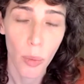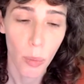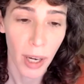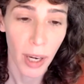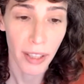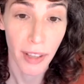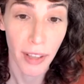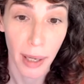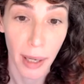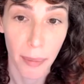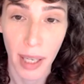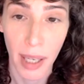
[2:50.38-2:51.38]
One of
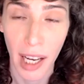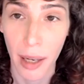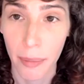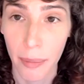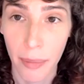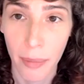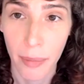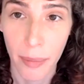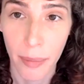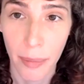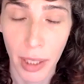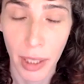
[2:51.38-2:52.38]
them,
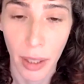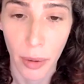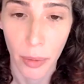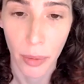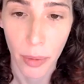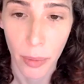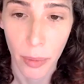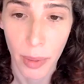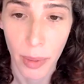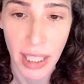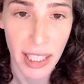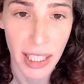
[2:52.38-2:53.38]

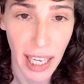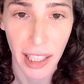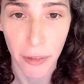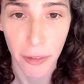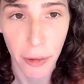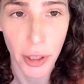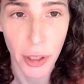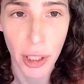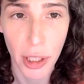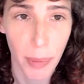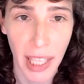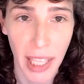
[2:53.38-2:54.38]
was excited at
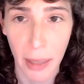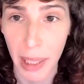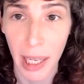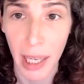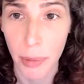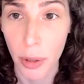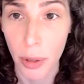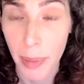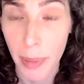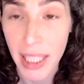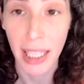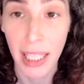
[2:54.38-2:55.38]
first, but then became too
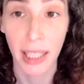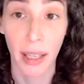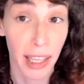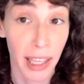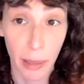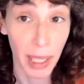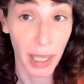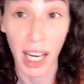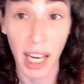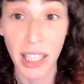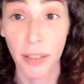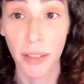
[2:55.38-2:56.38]
busy, I think
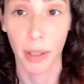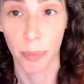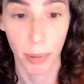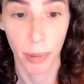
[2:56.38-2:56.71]
because of the